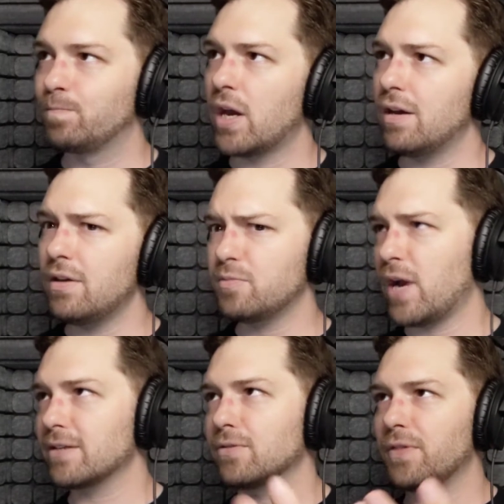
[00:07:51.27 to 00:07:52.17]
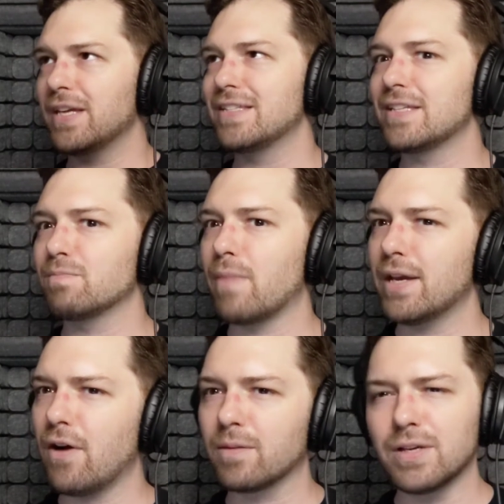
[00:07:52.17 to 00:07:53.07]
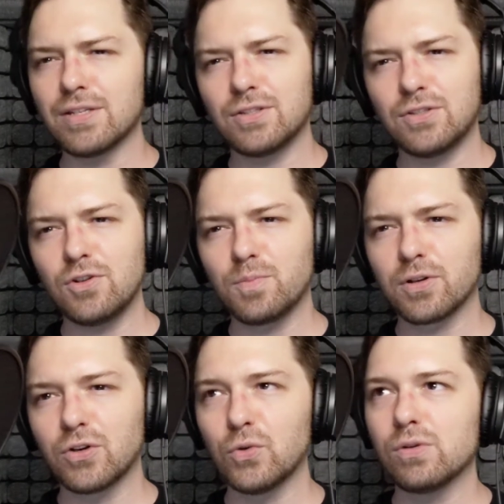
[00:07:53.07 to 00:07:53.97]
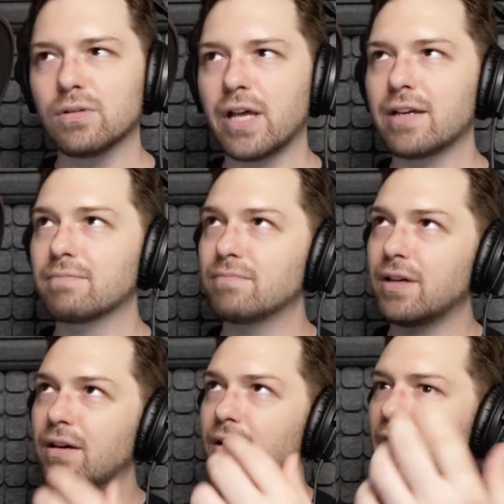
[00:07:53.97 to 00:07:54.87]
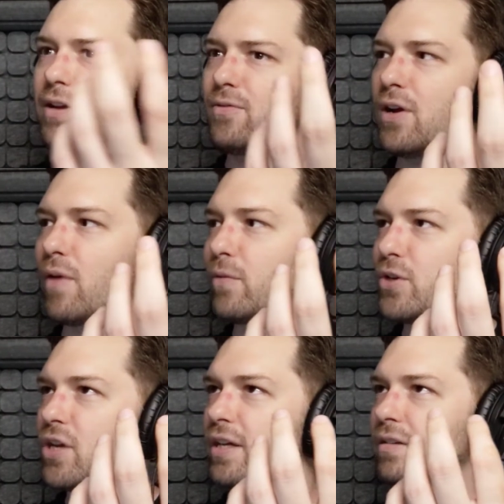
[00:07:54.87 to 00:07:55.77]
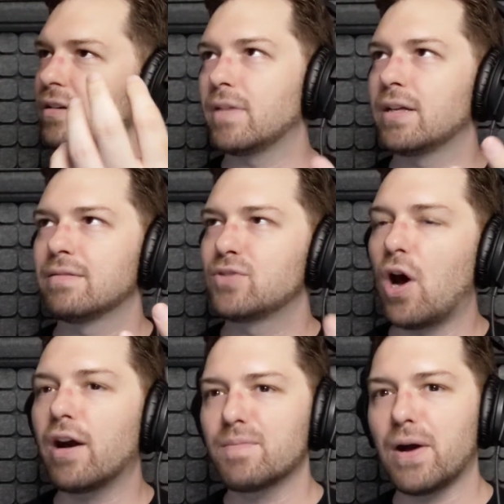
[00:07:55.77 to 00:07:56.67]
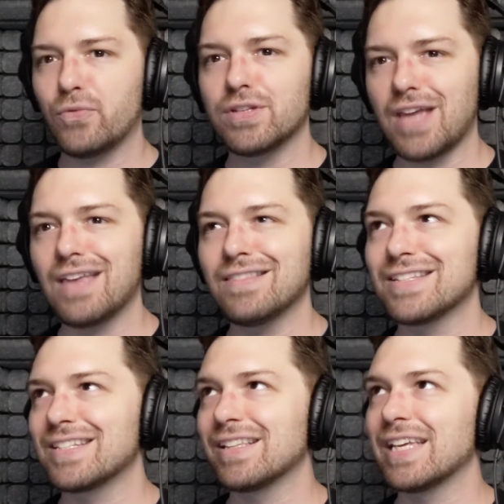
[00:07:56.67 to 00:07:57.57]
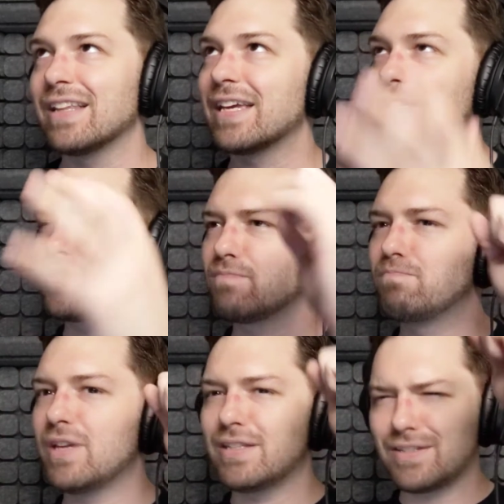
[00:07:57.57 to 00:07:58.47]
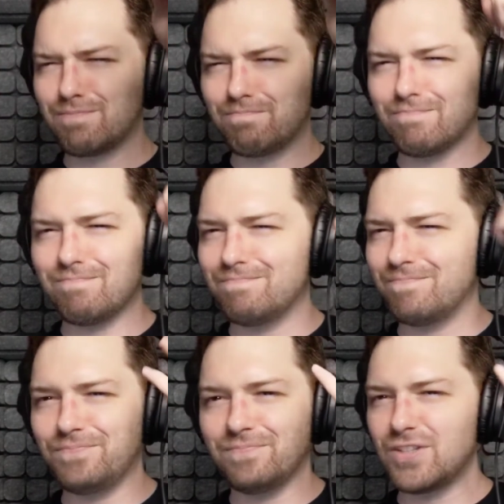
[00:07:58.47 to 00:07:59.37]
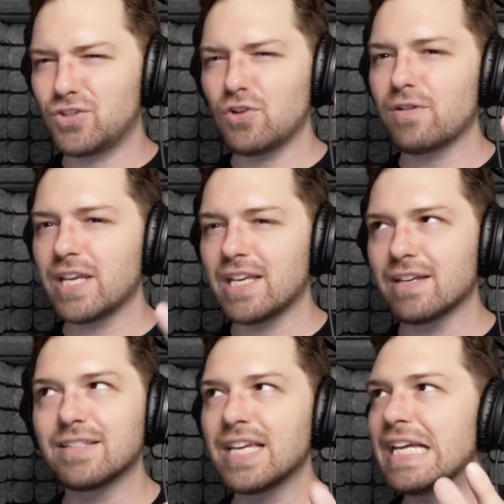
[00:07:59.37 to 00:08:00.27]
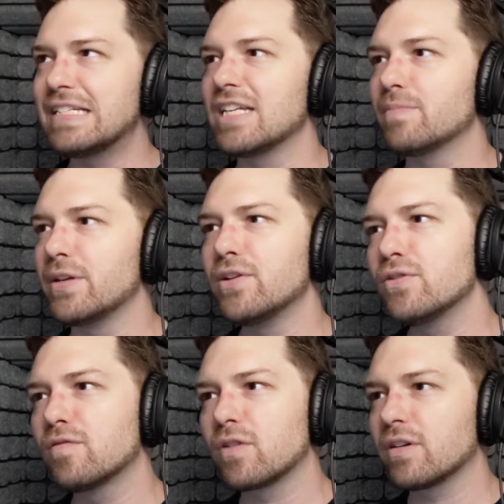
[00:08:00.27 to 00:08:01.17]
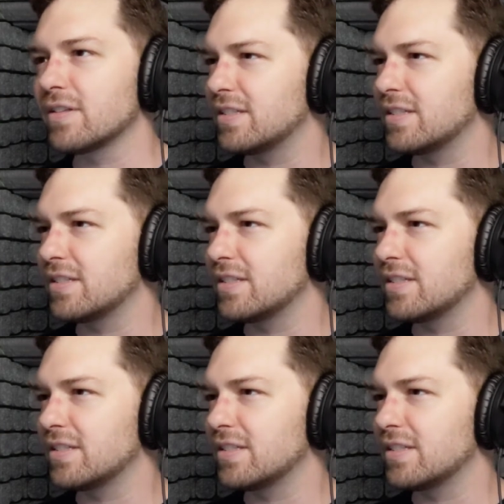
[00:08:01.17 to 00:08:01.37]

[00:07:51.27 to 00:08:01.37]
Another practical thing is this mic arm is super cool. Like, I don't know, I wish I could talk about this endlessly. Like, it's sturdy, it's easy to maneuver,